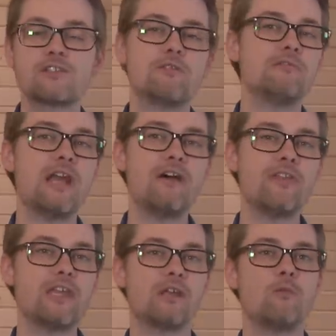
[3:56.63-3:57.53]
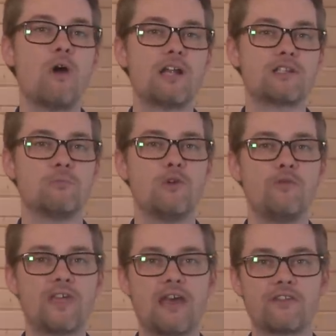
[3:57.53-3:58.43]
so now they can watch a
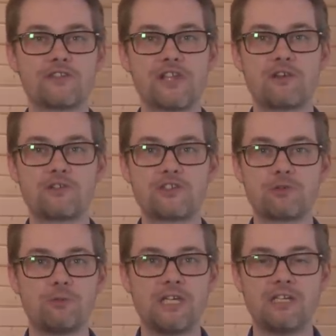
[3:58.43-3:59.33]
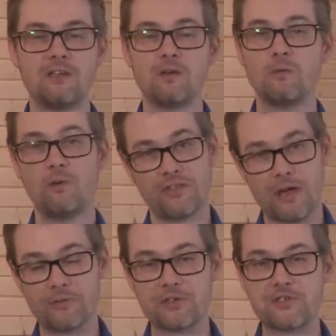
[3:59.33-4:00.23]
movie on the center screen
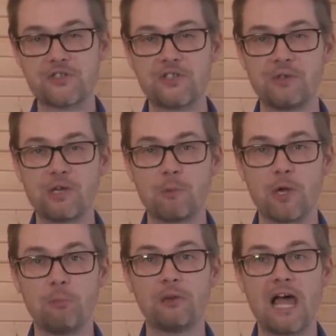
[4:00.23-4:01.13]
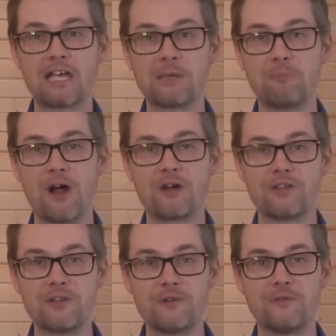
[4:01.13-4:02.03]
without the steering wheel blocking part
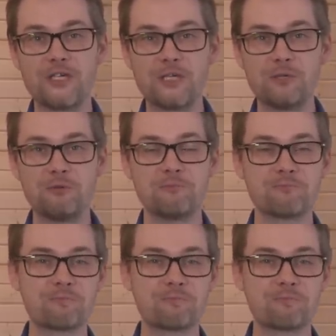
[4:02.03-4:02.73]
of their view.